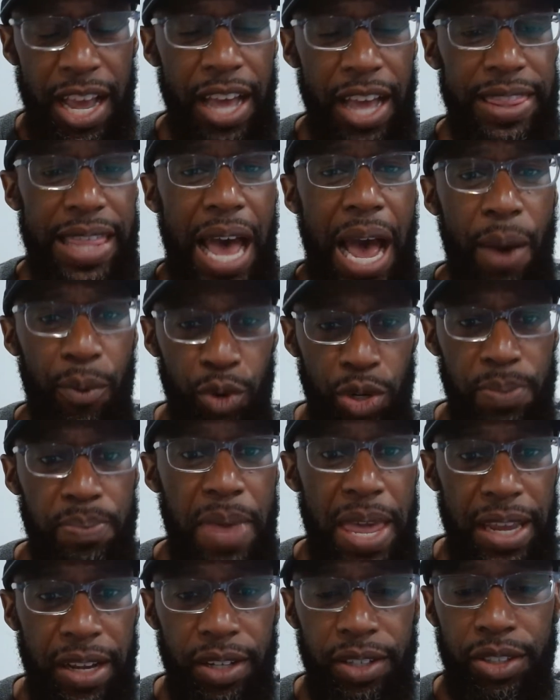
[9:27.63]
that would
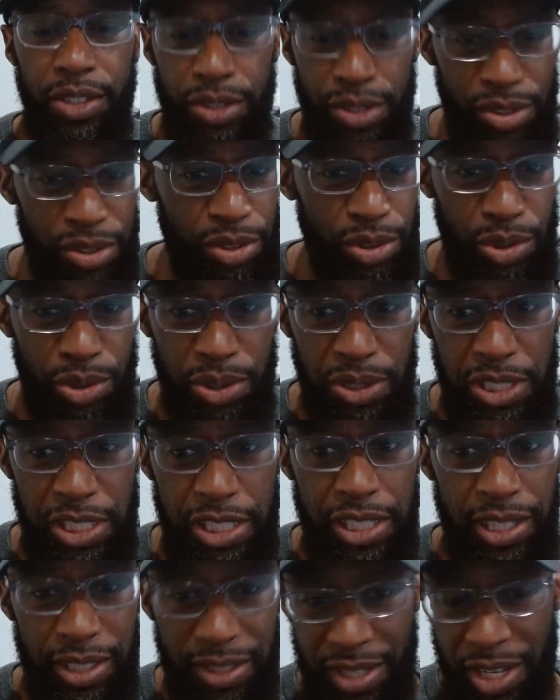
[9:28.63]
make a good story,
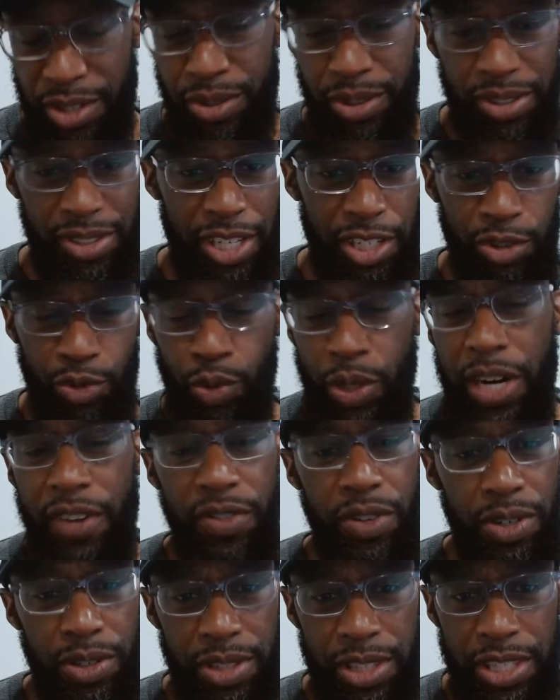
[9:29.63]
et cetera, et cetera.
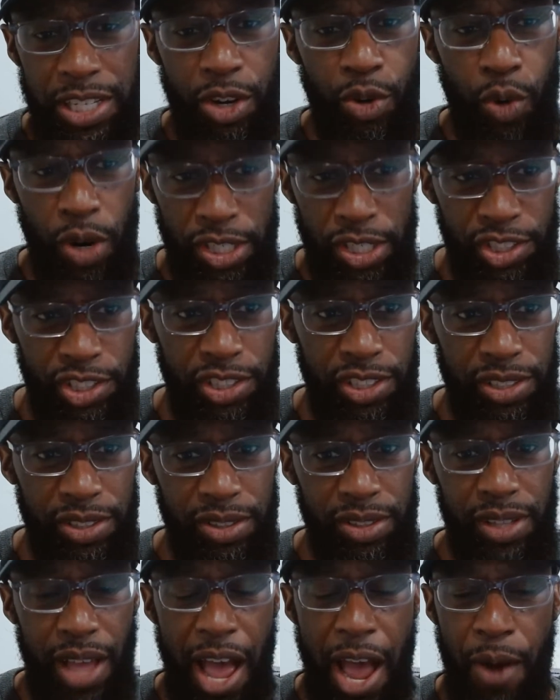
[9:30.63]
Whatever the question
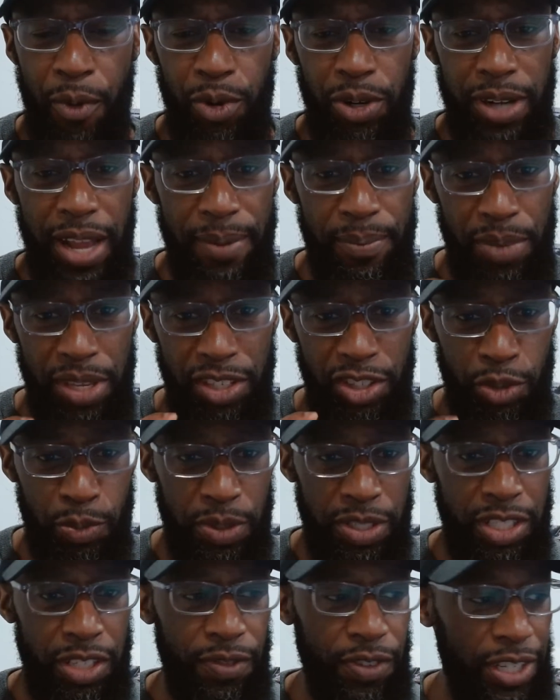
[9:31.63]
is, I would be
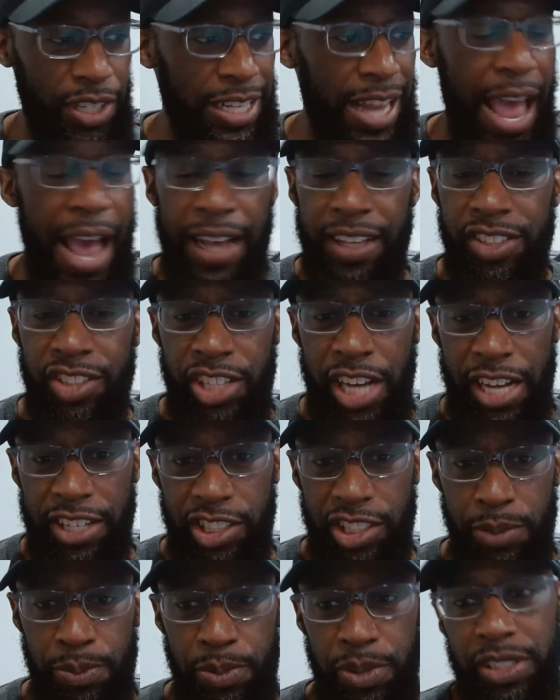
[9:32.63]
specific and ask
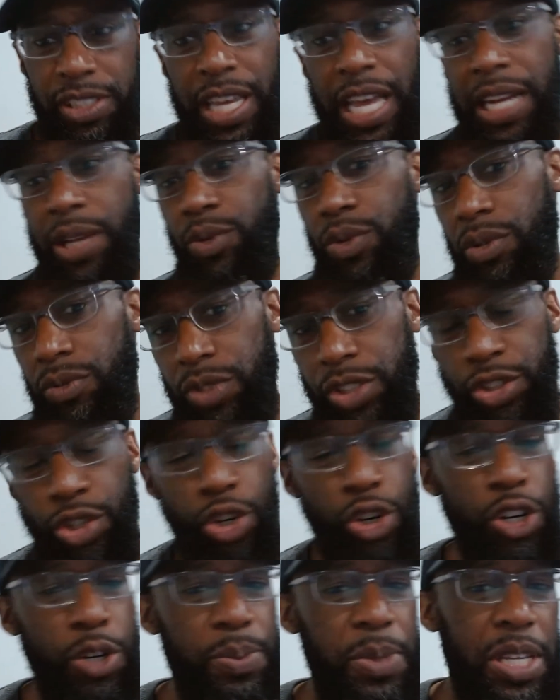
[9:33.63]
ChatGPT, and it will
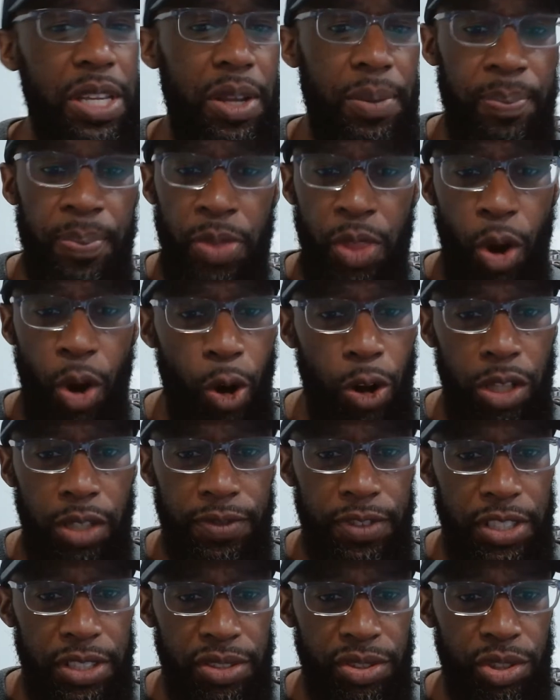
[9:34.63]
return me all of
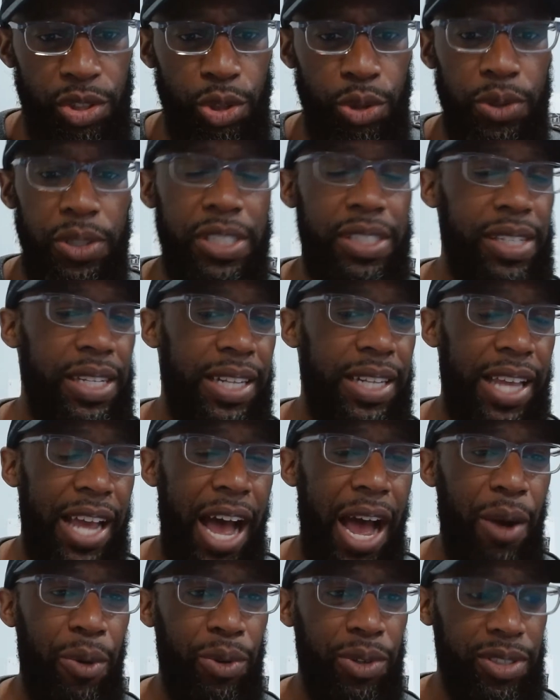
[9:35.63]
these stories. And
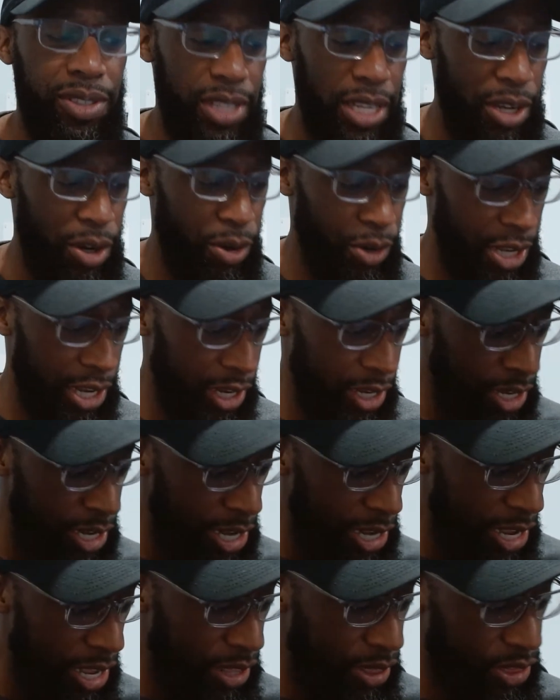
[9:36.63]
I will say, okay,
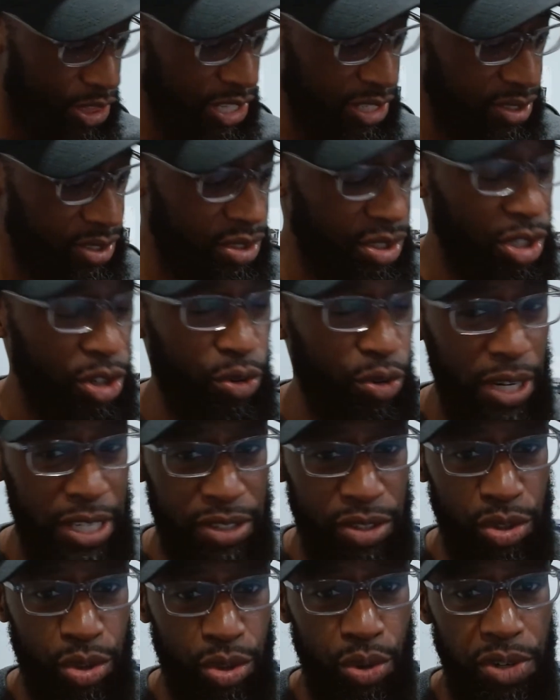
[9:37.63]
this is a great
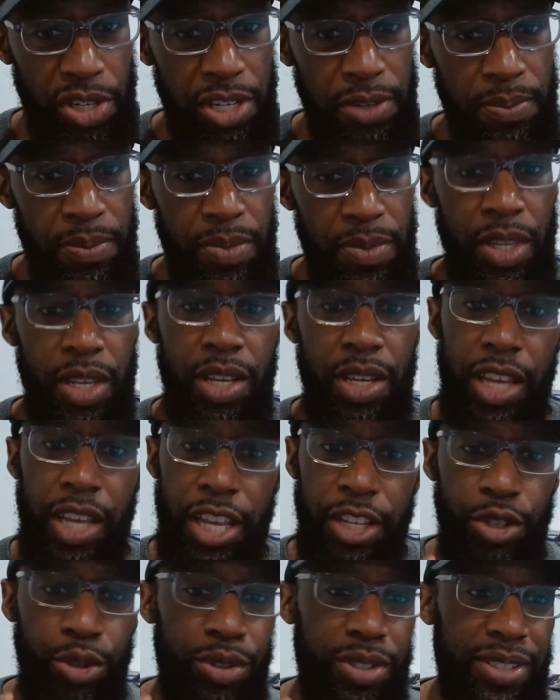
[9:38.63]
story. Can
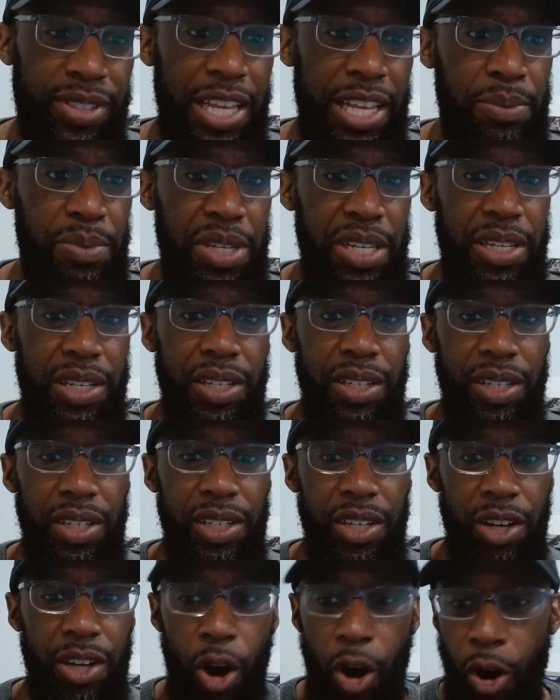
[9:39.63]
you send me
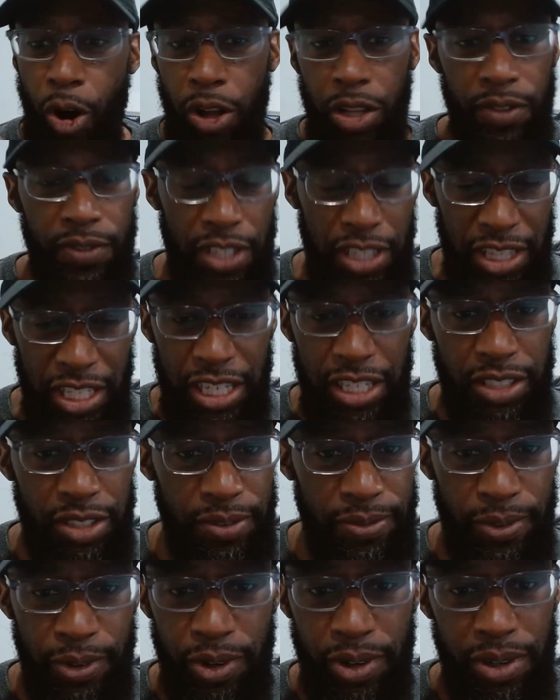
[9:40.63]
all of the links
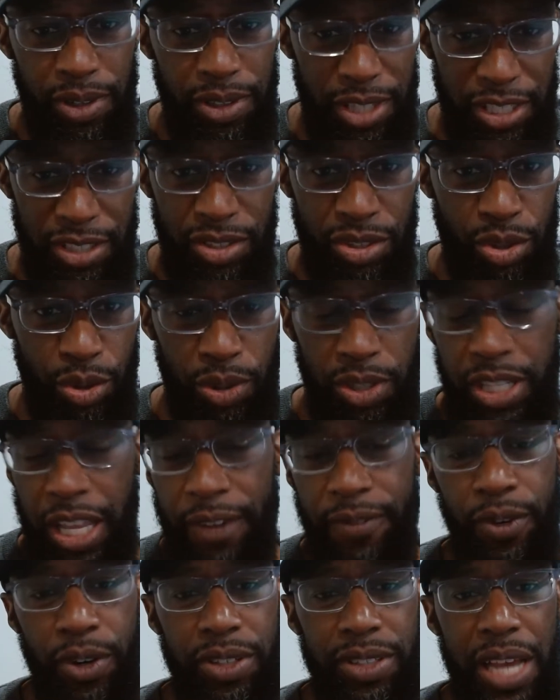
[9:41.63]
for this story? Like,
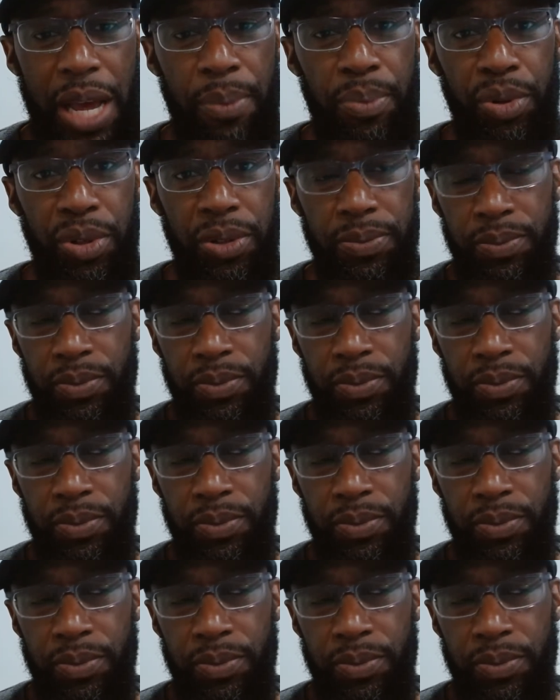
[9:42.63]
for example,